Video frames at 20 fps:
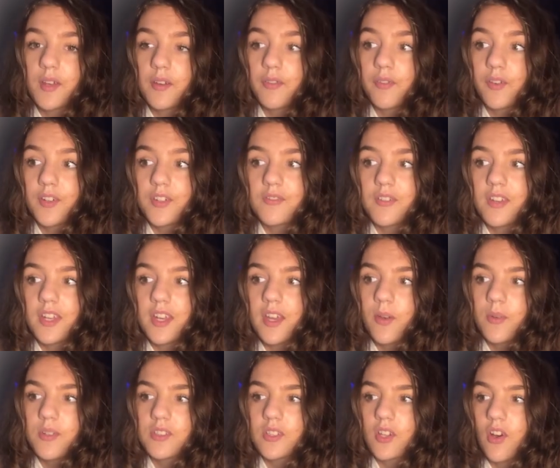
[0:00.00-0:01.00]
first
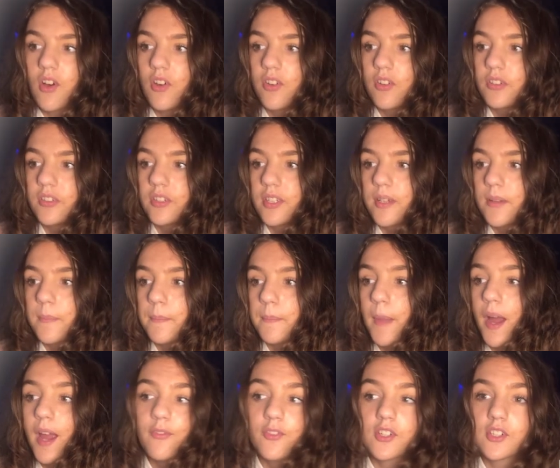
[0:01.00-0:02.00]
video is called
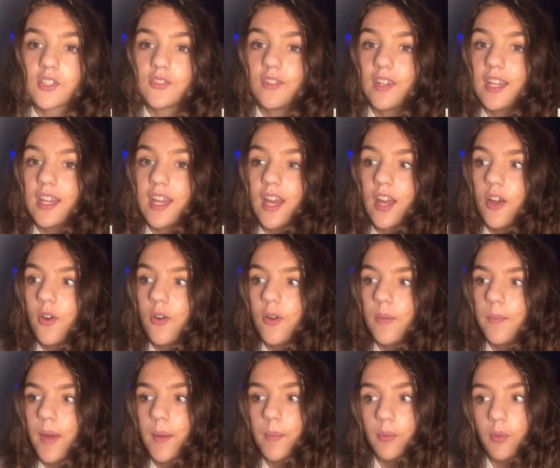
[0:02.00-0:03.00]
My First Video,
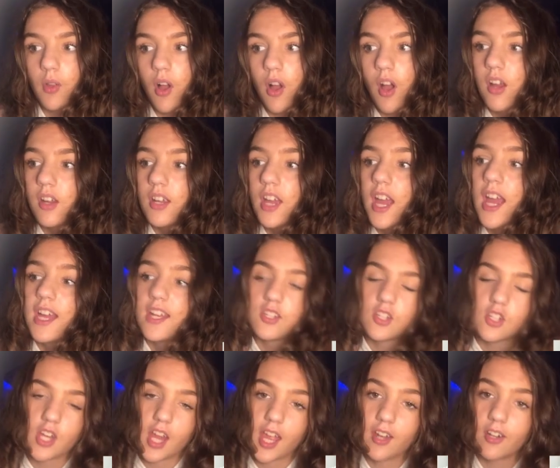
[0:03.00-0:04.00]
My Blog,
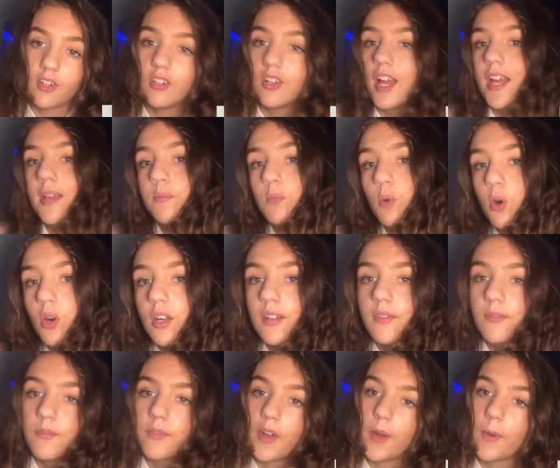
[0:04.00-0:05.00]
channel, and more
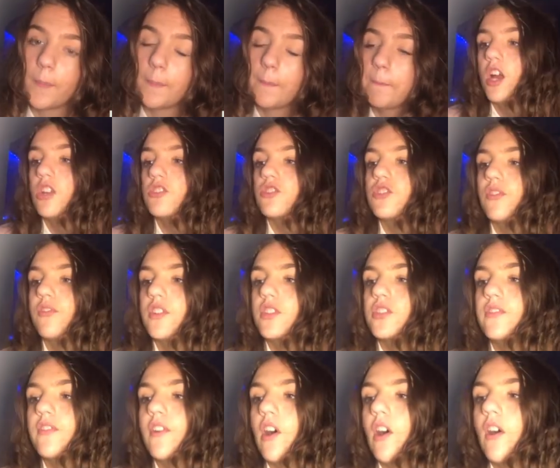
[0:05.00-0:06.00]
info. So
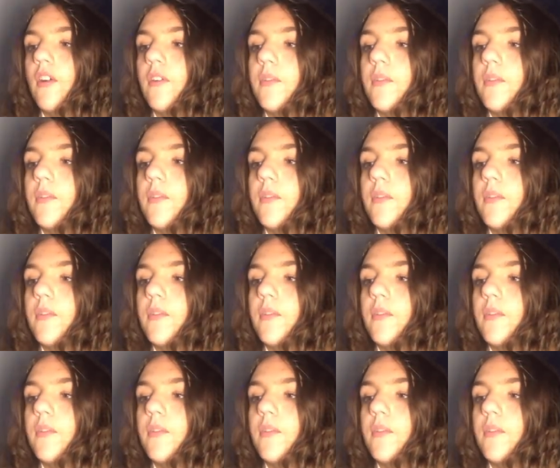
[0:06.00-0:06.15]
first of all,